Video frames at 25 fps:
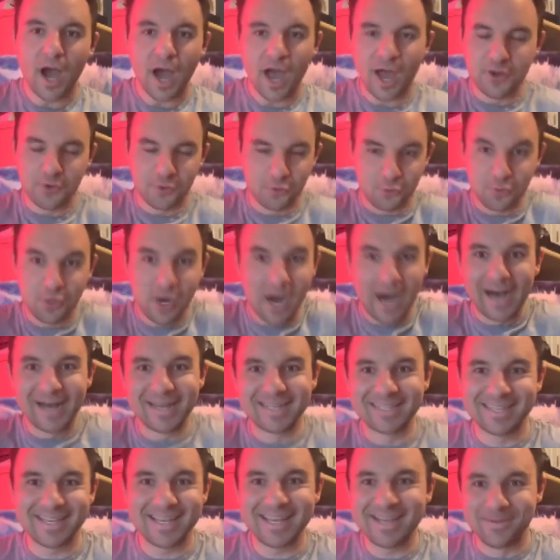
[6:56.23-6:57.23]
an
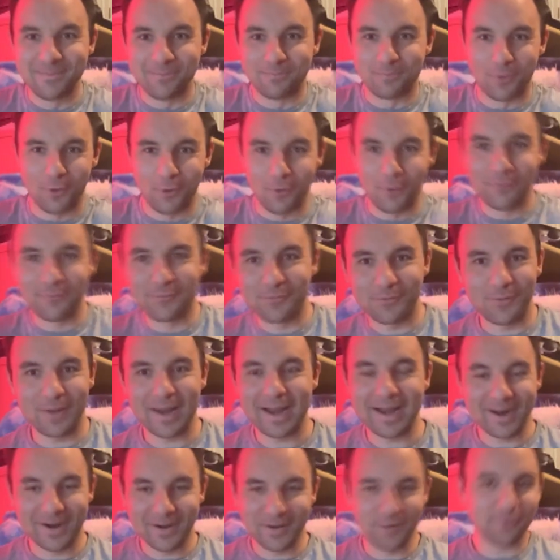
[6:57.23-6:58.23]
Ookazi and burn for
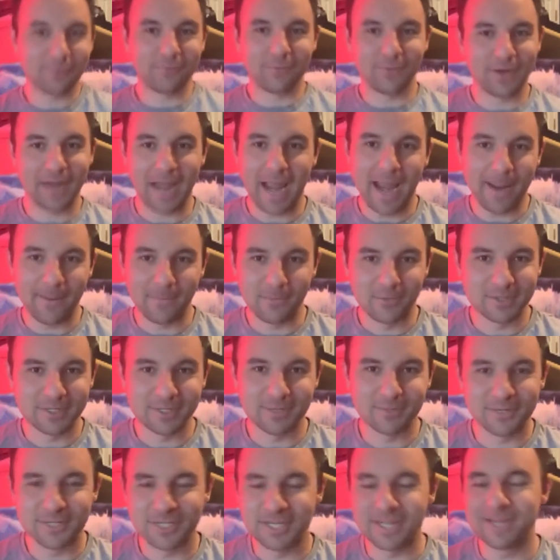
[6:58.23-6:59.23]
800 for game or
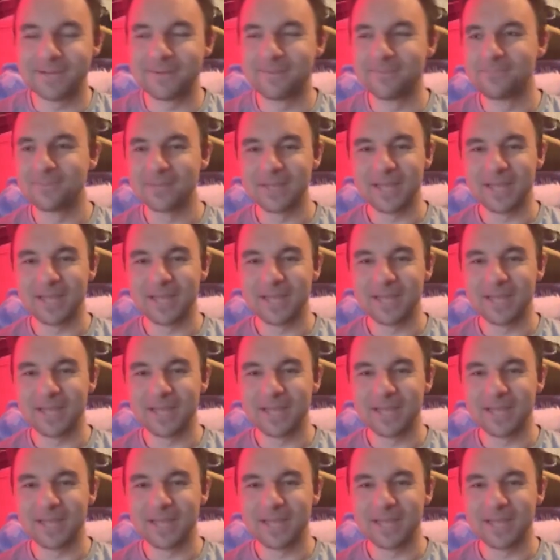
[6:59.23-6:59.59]
some shit.